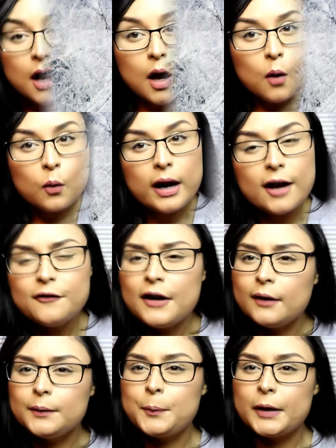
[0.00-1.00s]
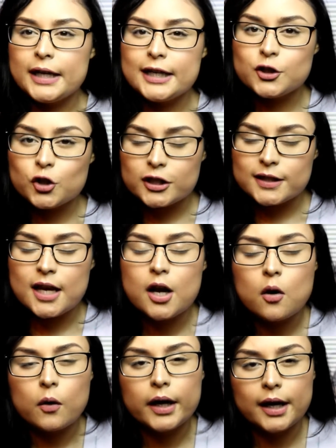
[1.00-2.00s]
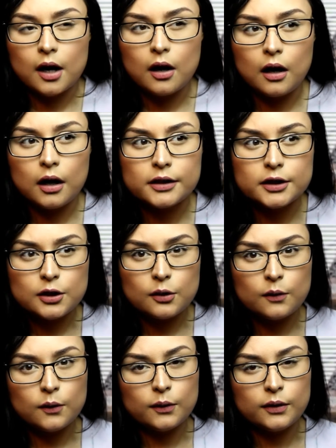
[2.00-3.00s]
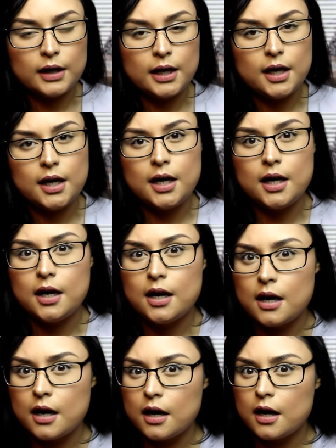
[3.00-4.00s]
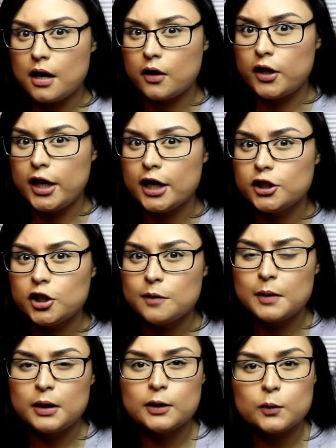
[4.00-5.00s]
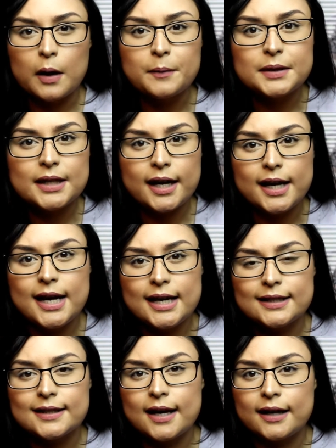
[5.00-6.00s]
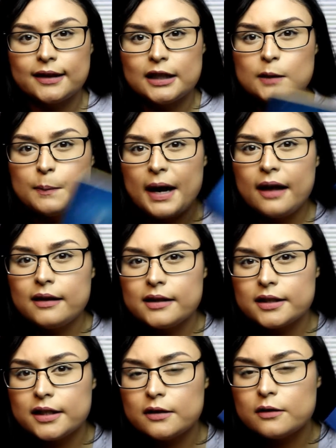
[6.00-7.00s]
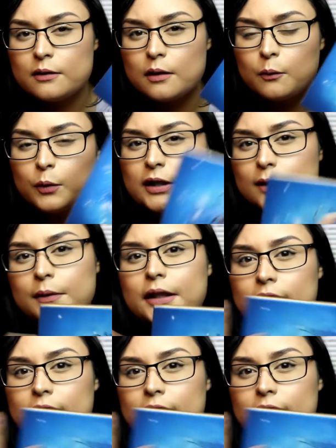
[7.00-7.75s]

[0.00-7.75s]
What I found pretty interesting going on to the Creation Beauty's website is that this palette wasn't really